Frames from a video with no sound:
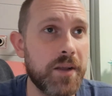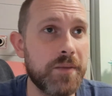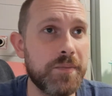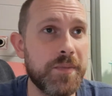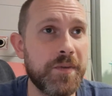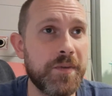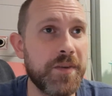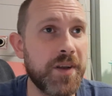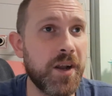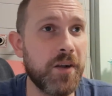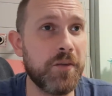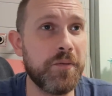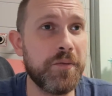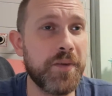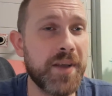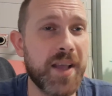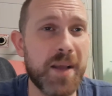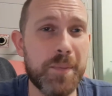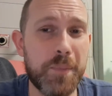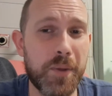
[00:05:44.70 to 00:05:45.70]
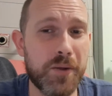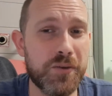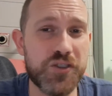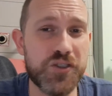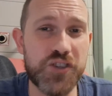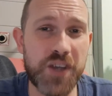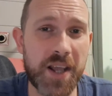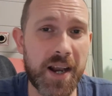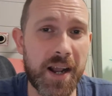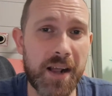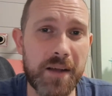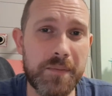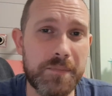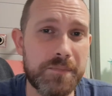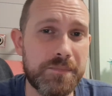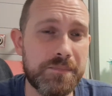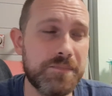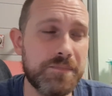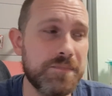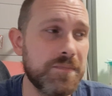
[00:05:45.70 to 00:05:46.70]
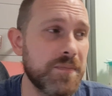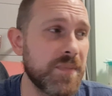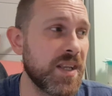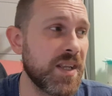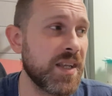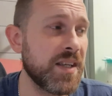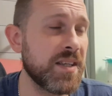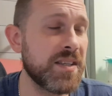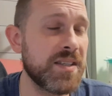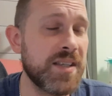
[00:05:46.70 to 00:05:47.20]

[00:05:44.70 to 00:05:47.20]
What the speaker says: if you know, forget Bonjela, is